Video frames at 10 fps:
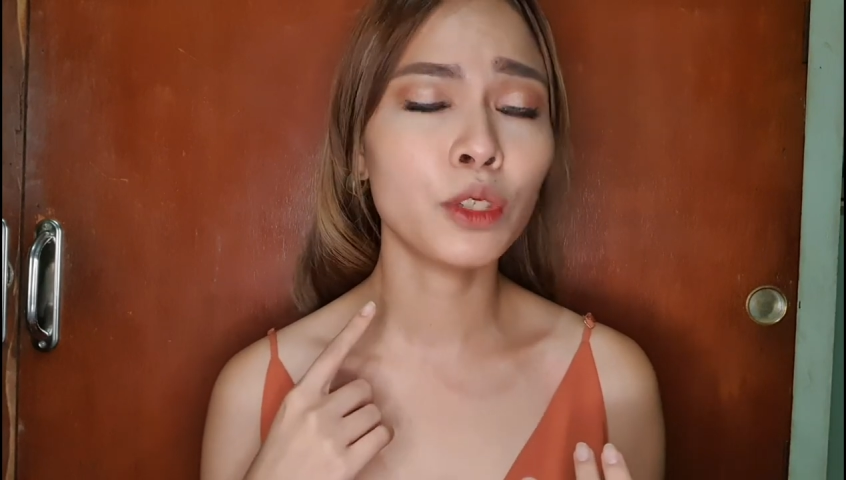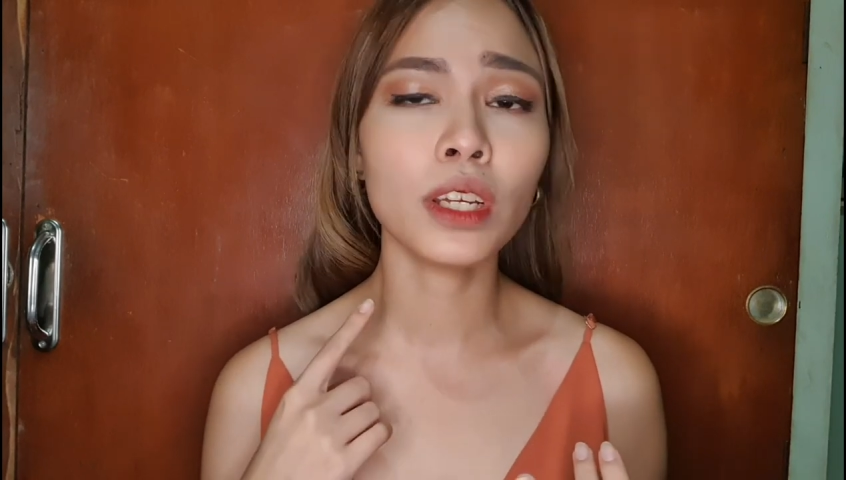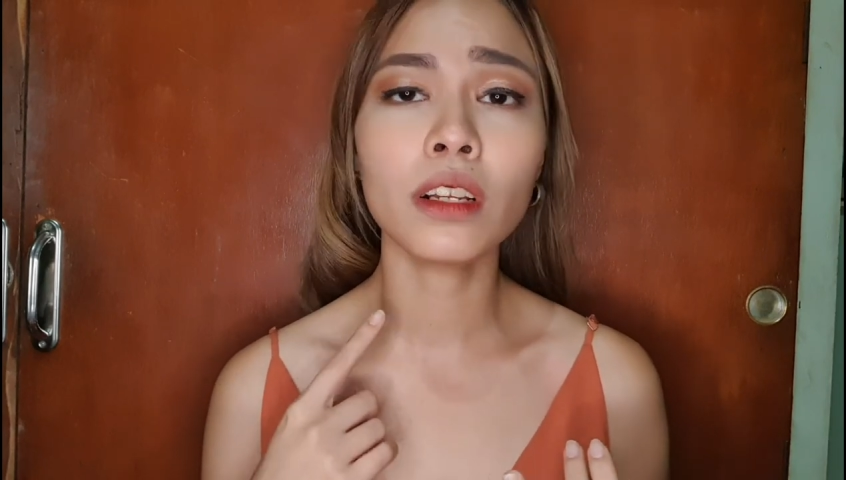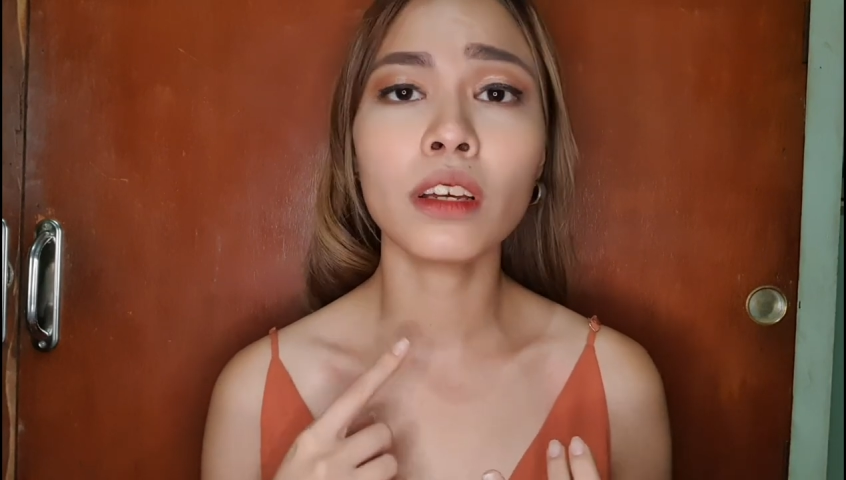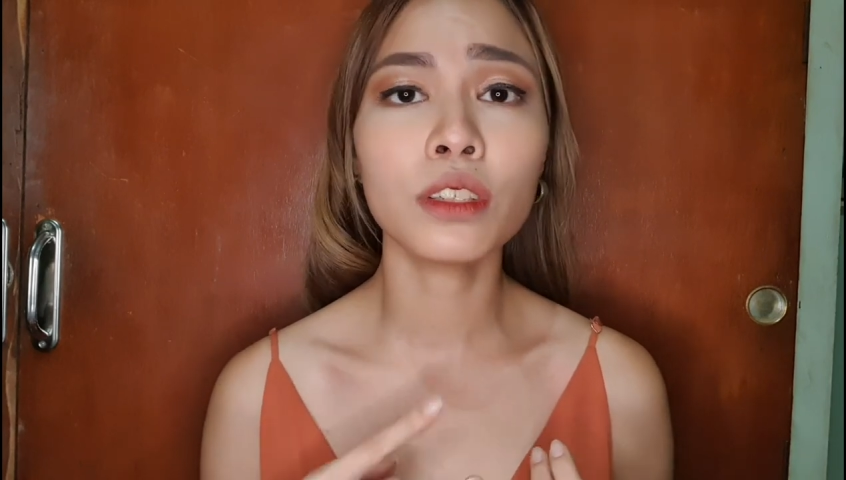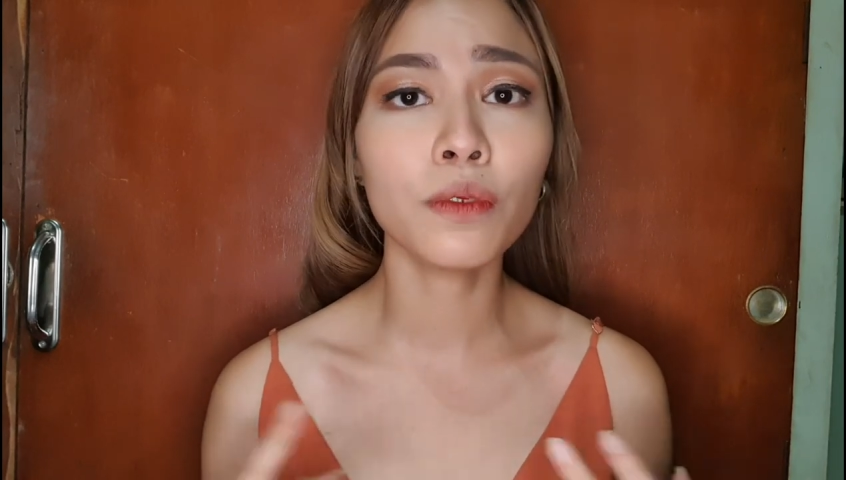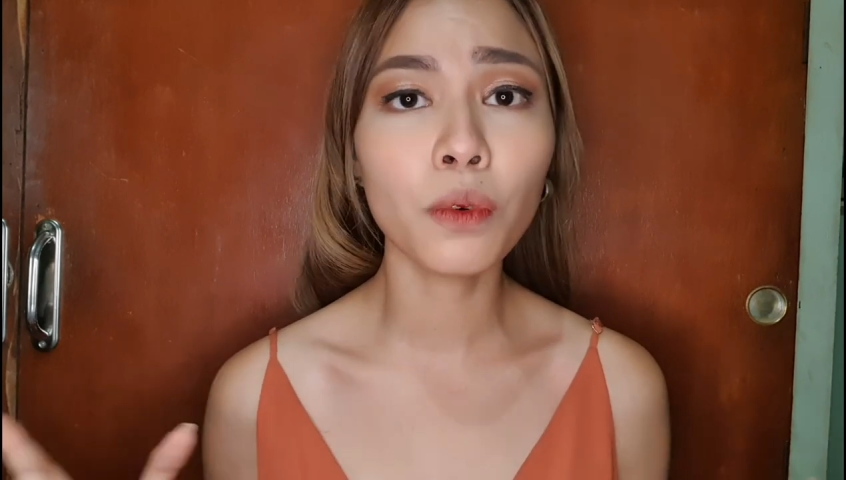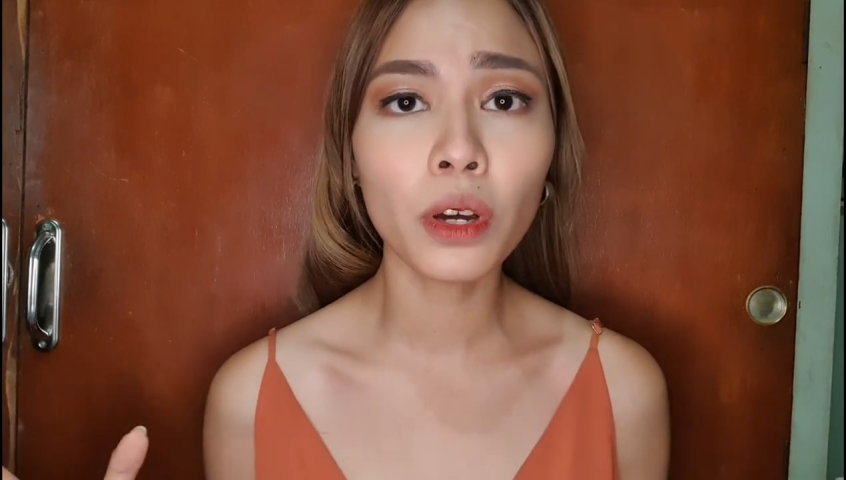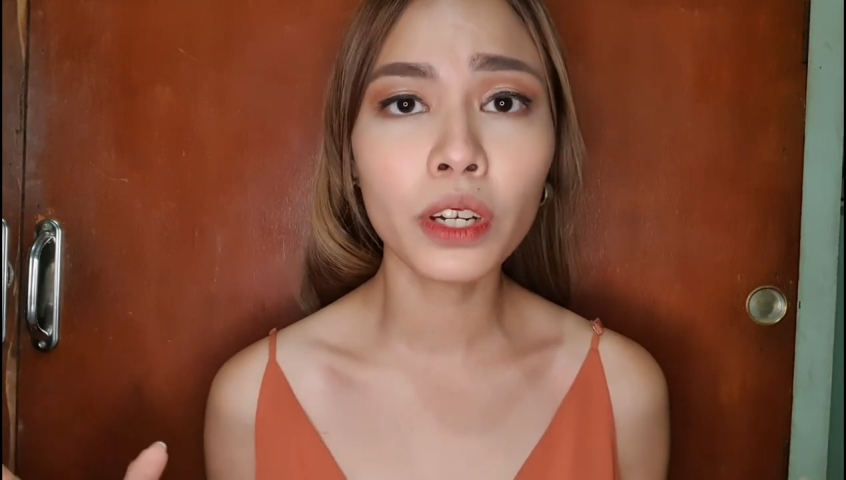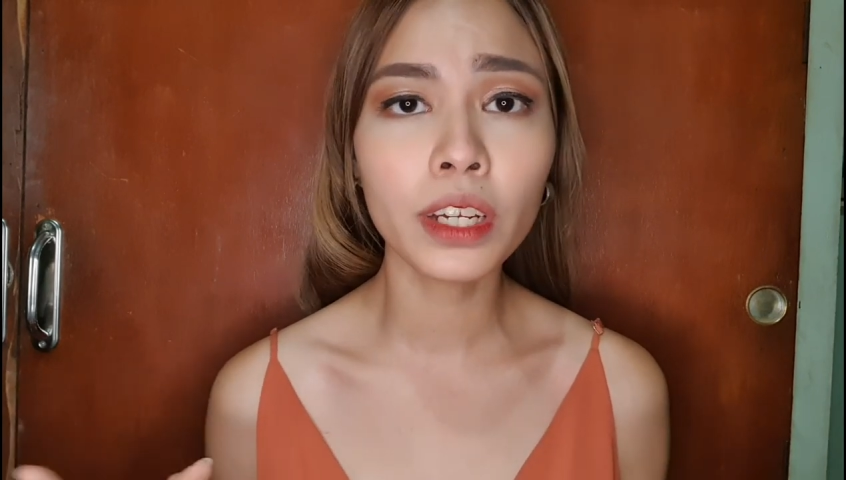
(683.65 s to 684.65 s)
drink lots of
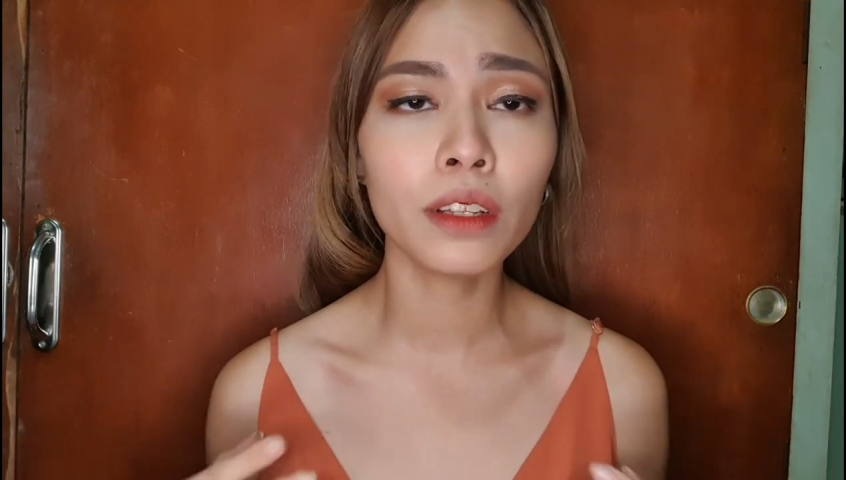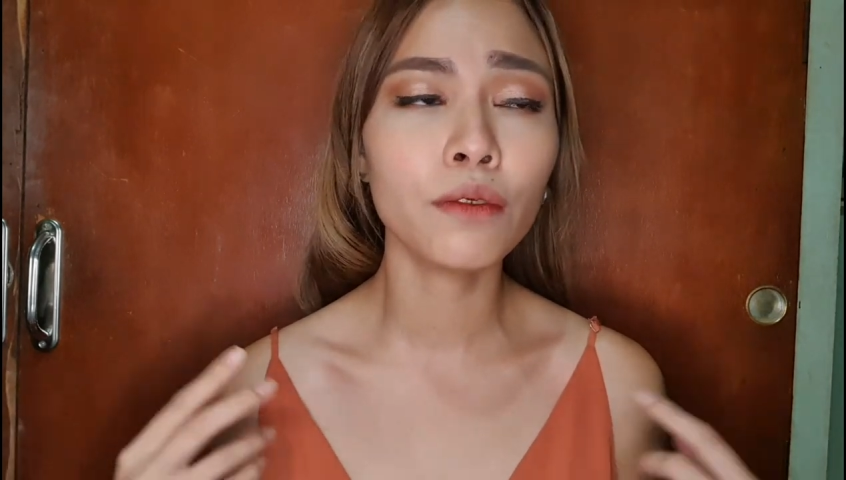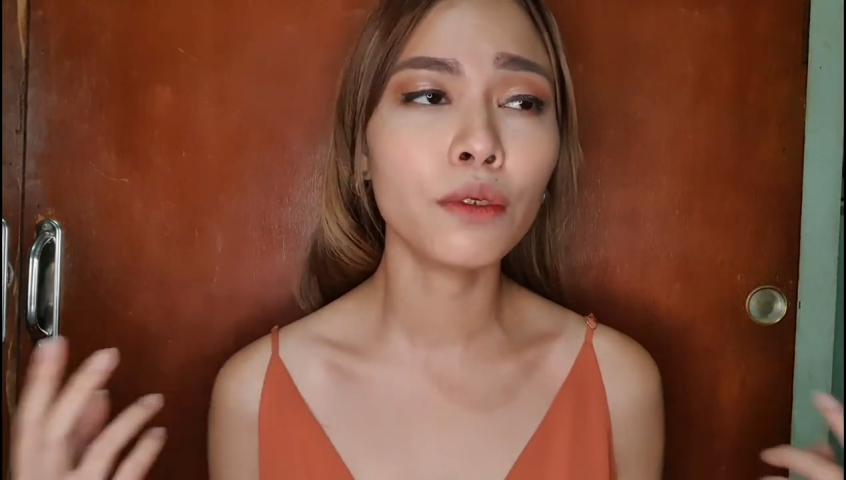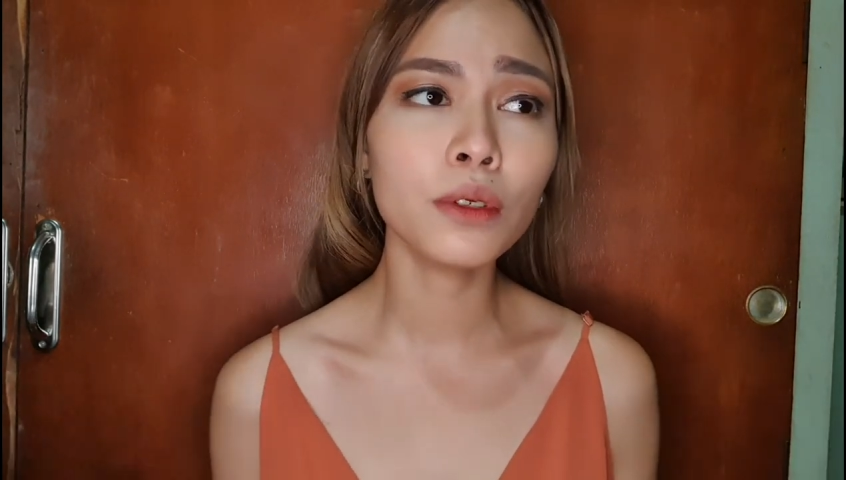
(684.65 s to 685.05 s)
water, eat